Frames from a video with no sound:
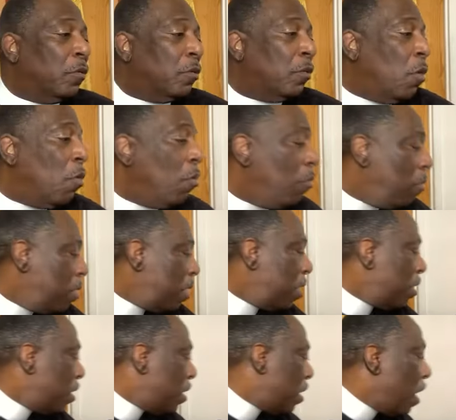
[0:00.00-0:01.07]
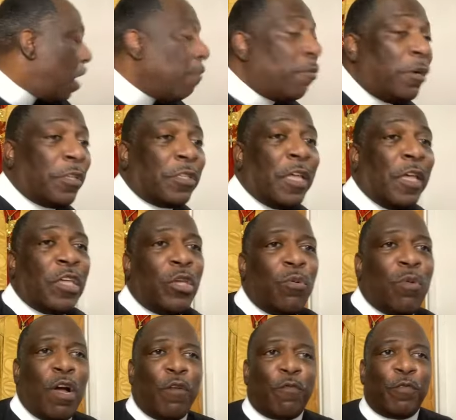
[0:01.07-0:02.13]
So, I want to thank
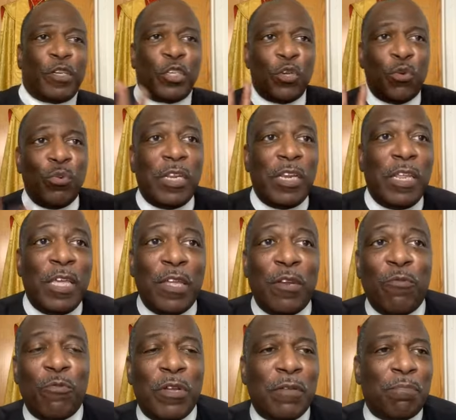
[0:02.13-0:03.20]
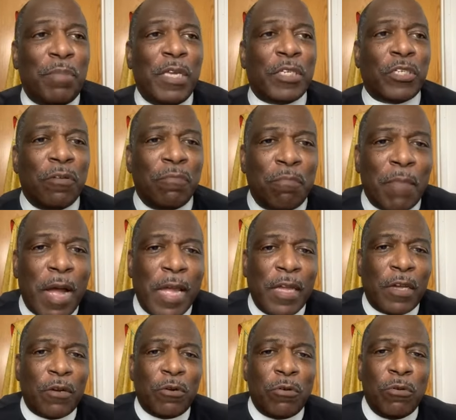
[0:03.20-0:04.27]
you all for tuning in with Bishop
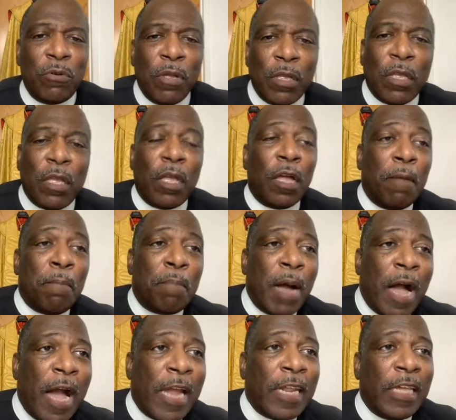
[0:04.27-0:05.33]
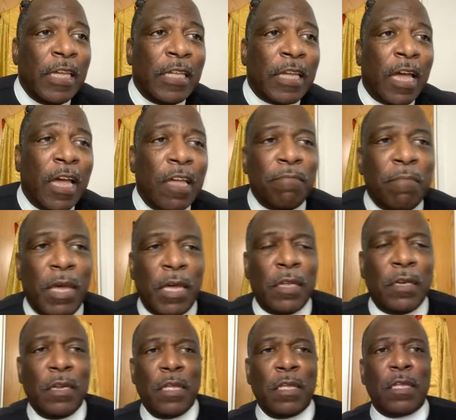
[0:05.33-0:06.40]
Mikal Boddie.
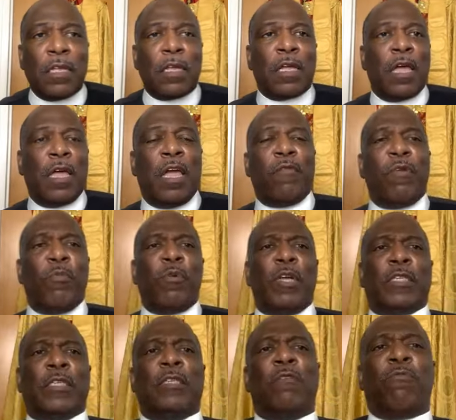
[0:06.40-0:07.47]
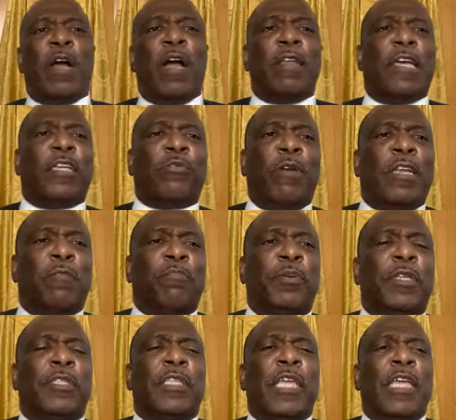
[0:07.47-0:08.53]
Amen. Every once in a while, I try to
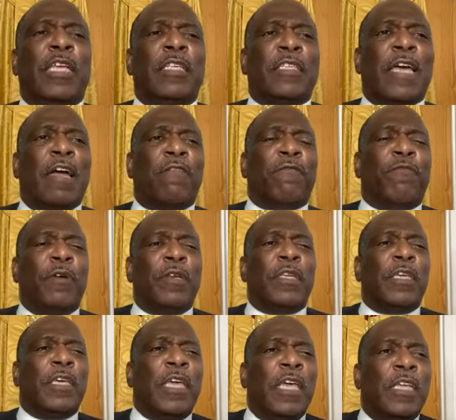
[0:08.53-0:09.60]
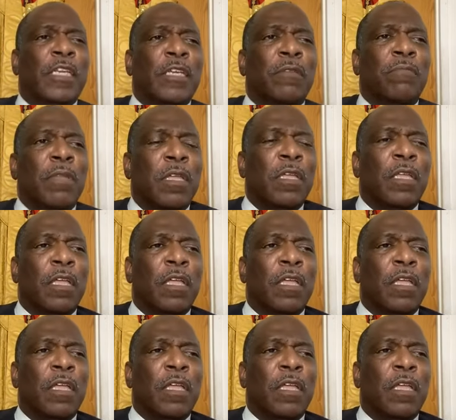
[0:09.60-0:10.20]
put things out for the kingdom